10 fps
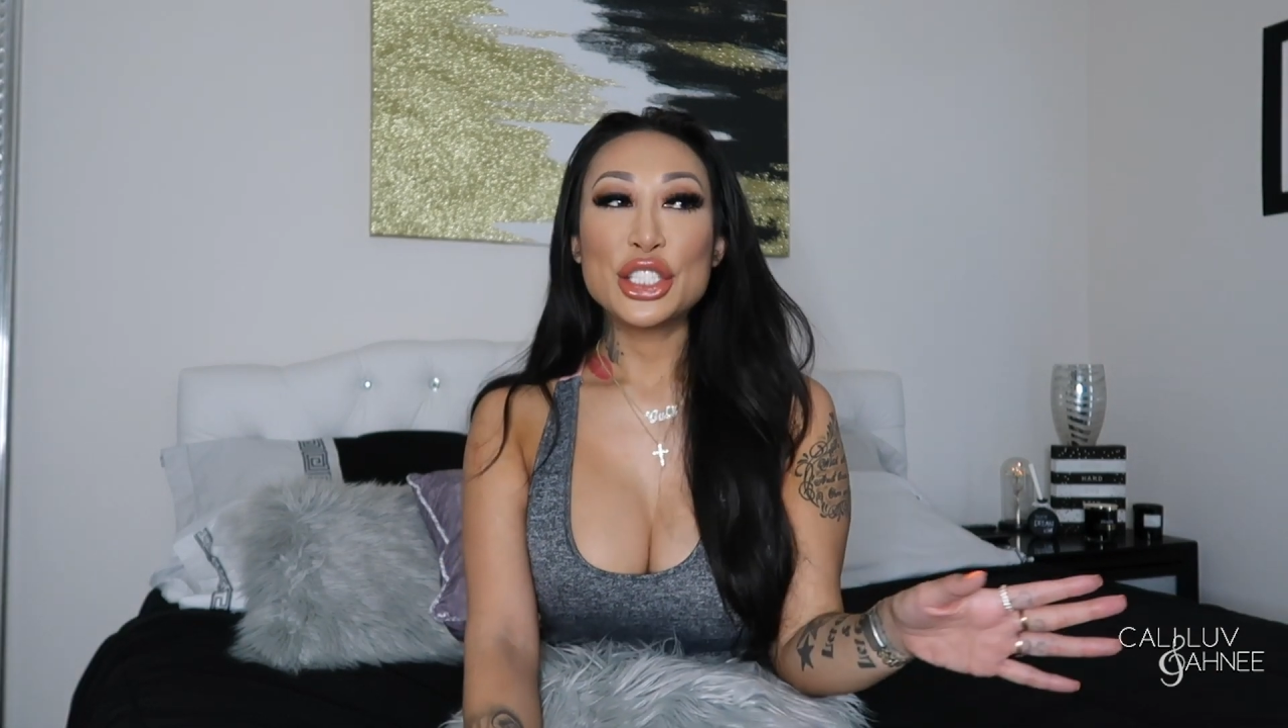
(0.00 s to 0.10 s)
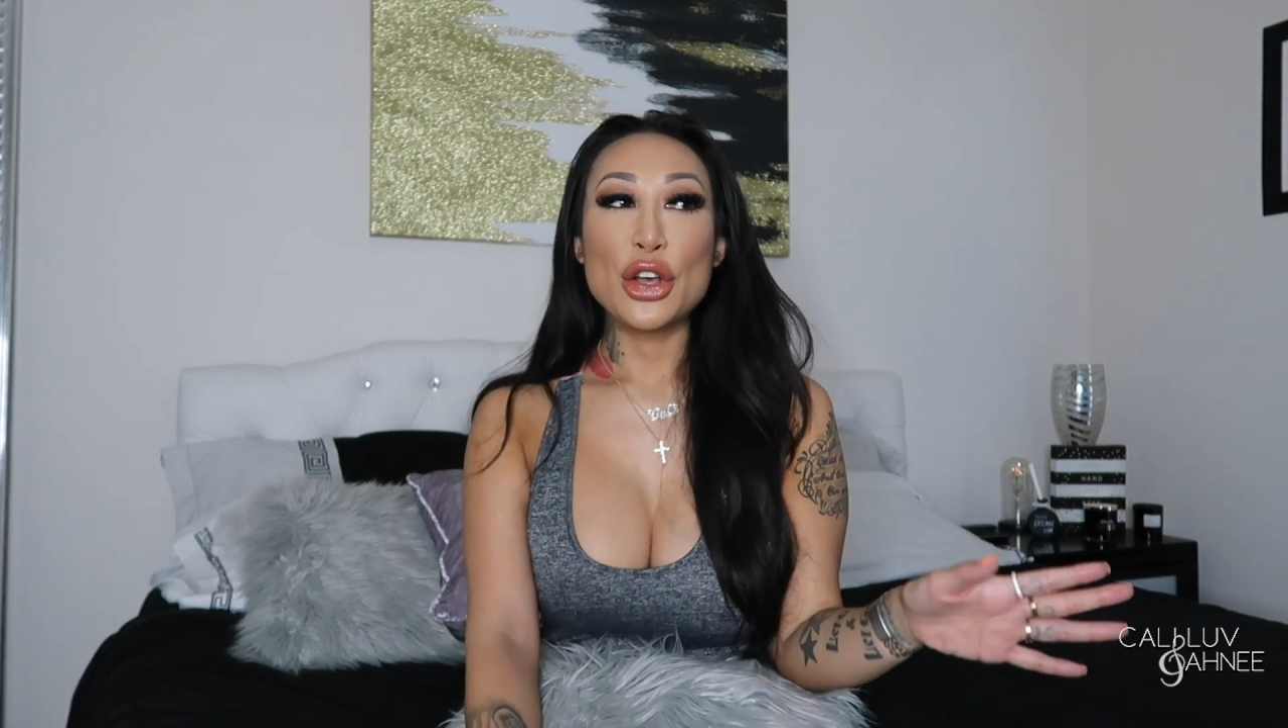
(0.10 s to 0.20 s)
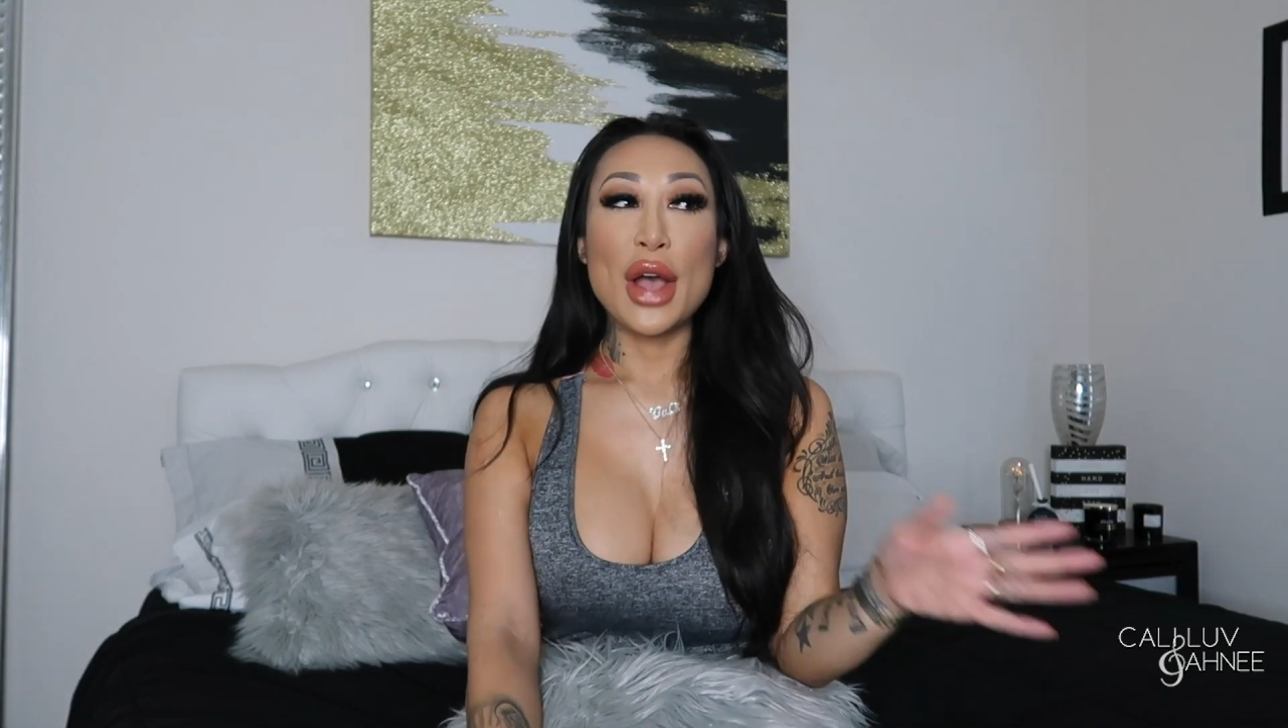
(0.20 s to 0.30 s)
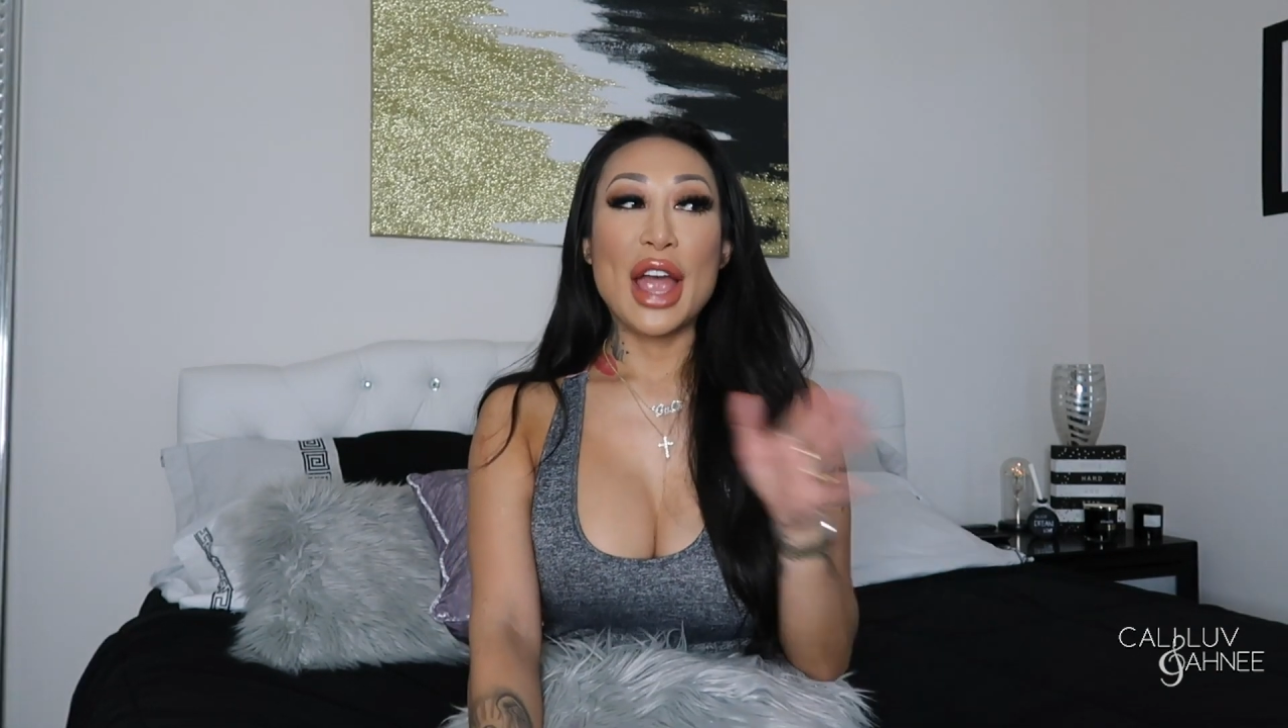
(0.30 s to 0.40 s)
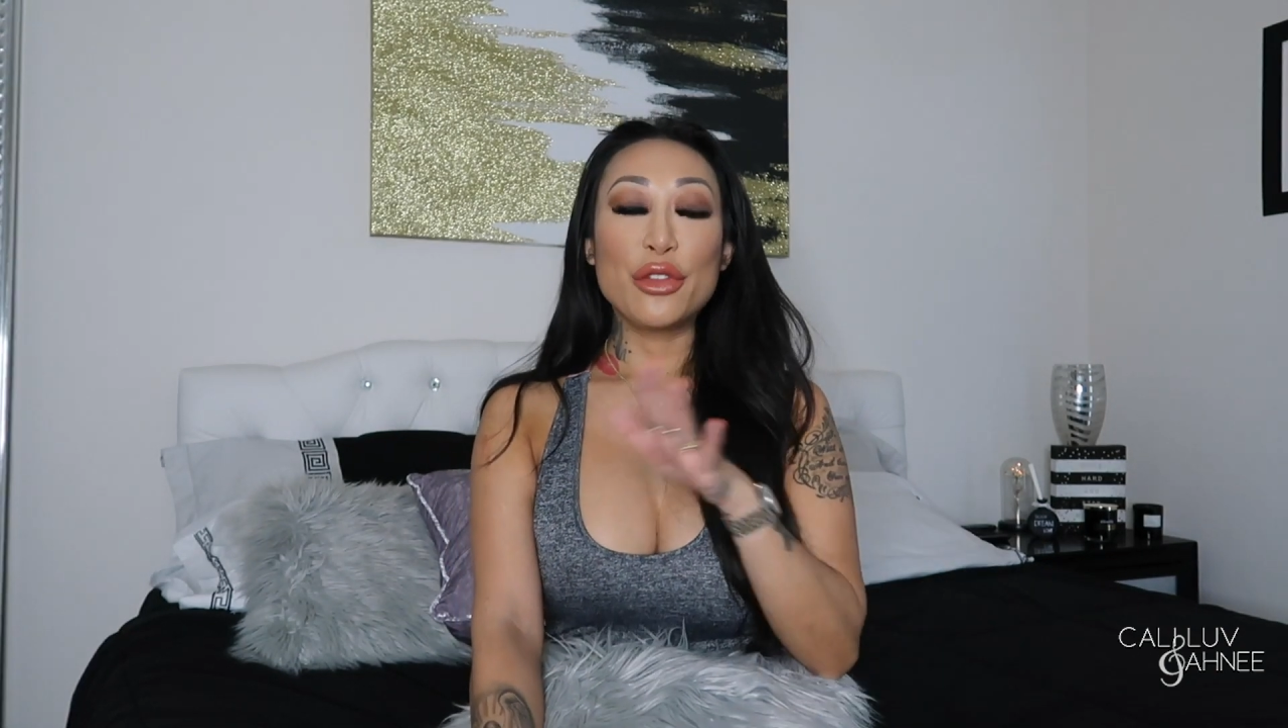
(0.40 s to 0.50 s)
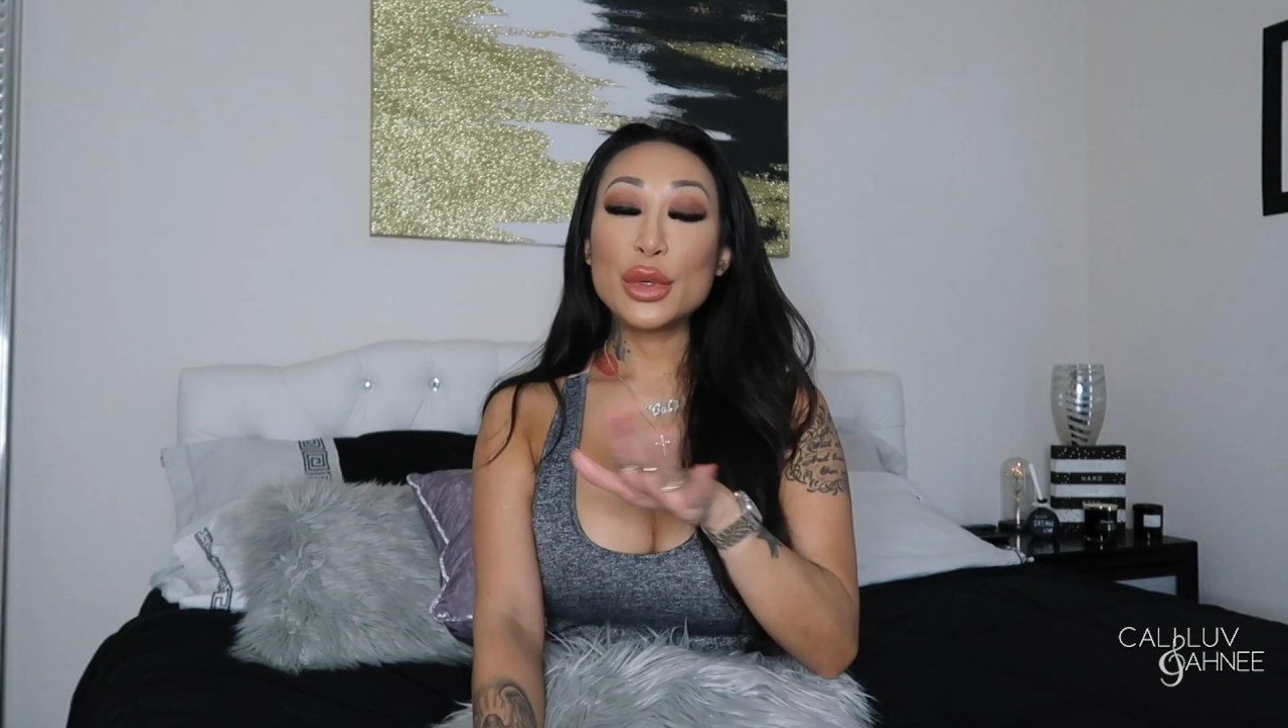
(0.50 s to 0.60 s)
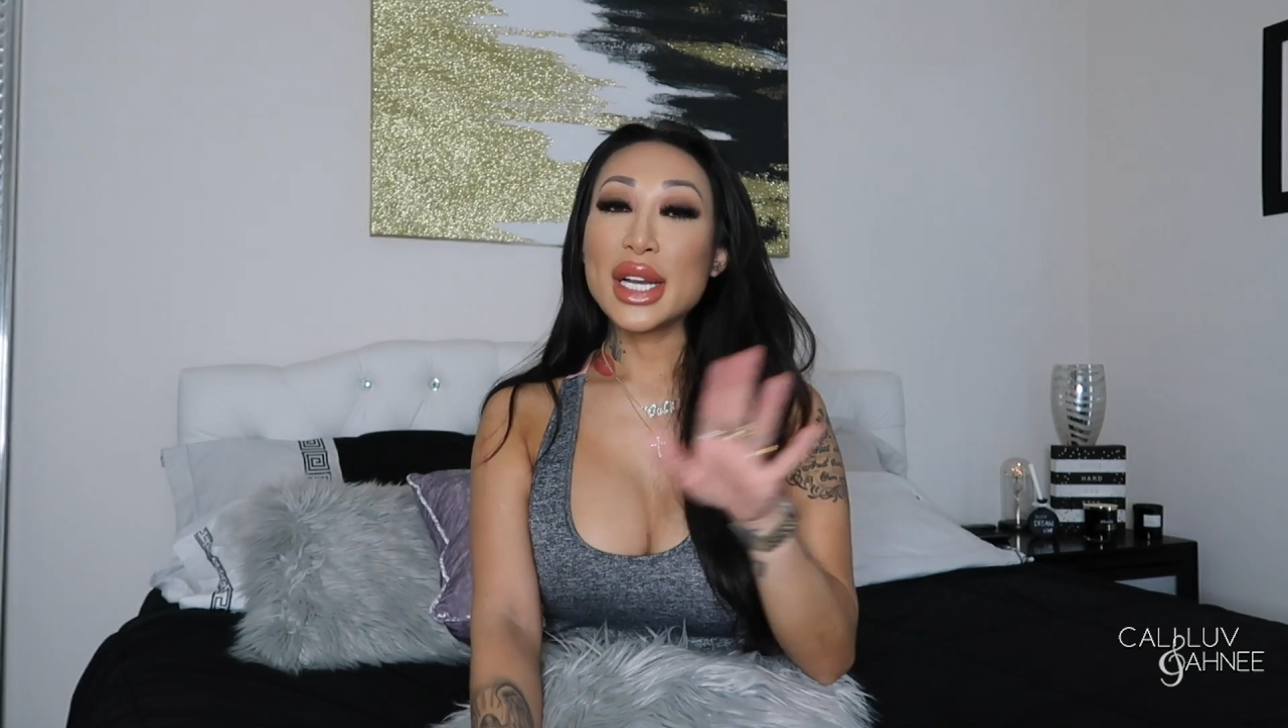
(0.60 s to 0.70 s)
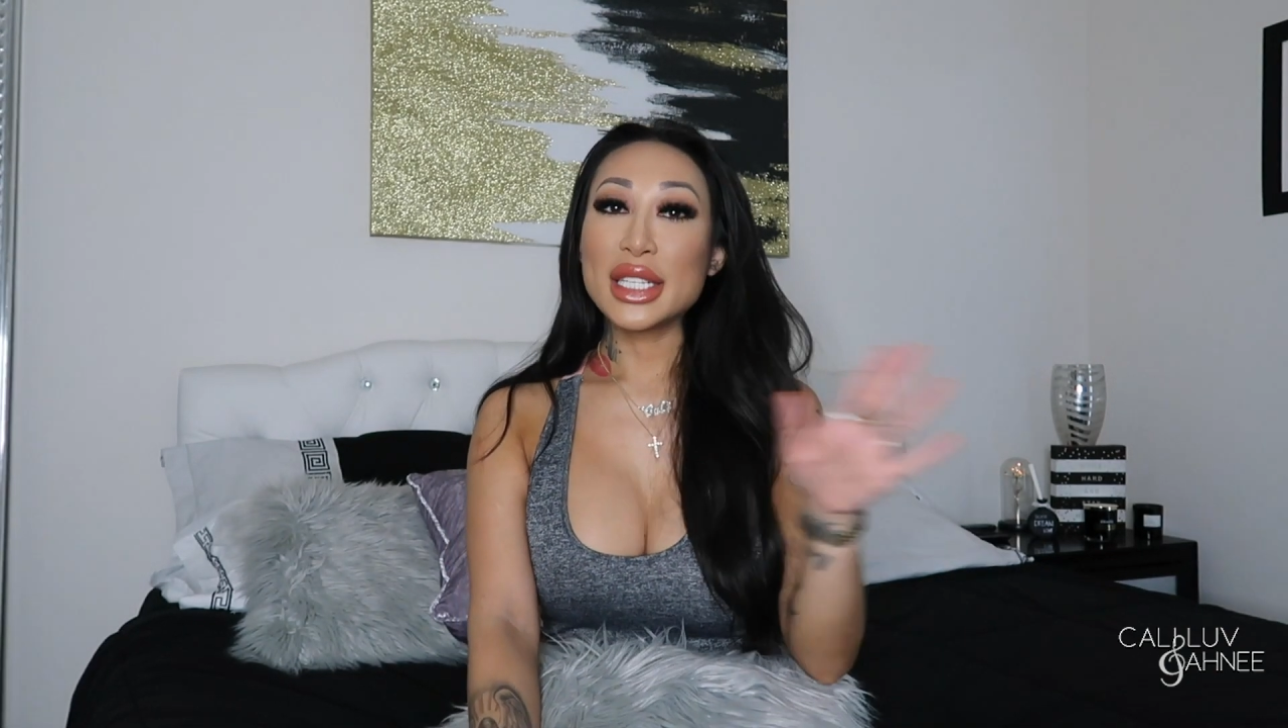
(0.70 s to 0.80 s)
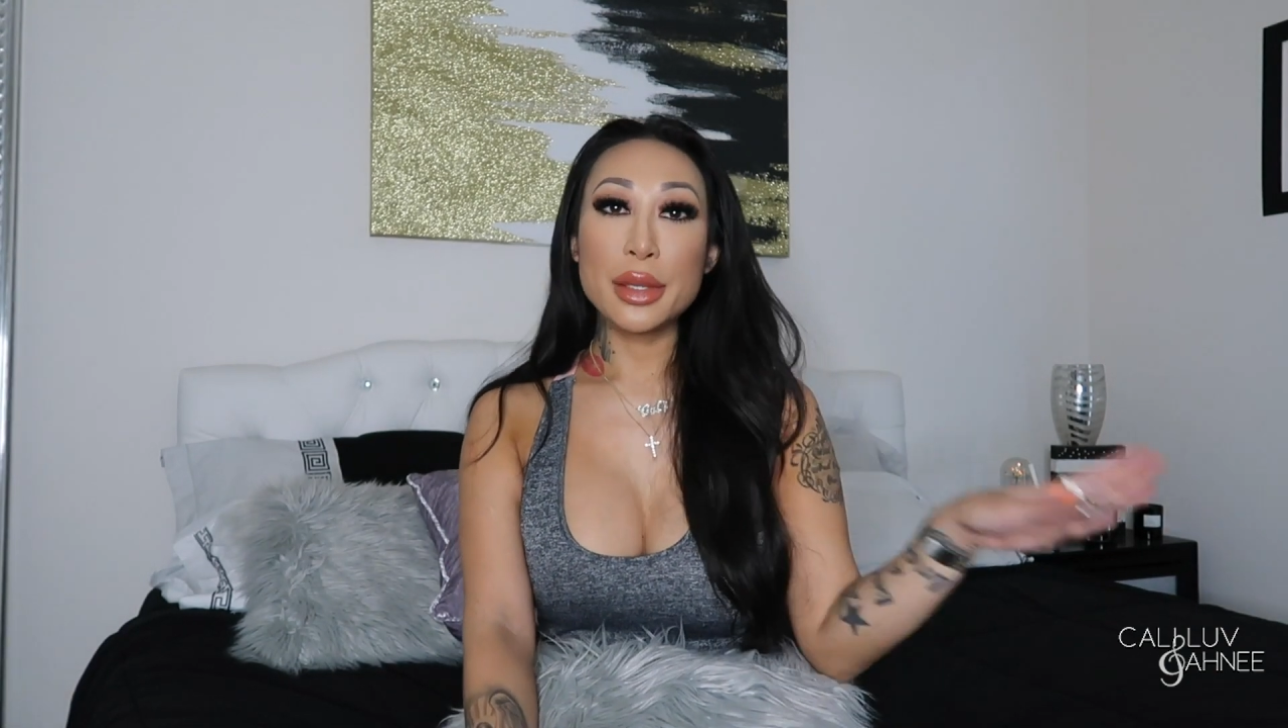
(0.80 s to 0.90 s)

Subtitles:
So everyone has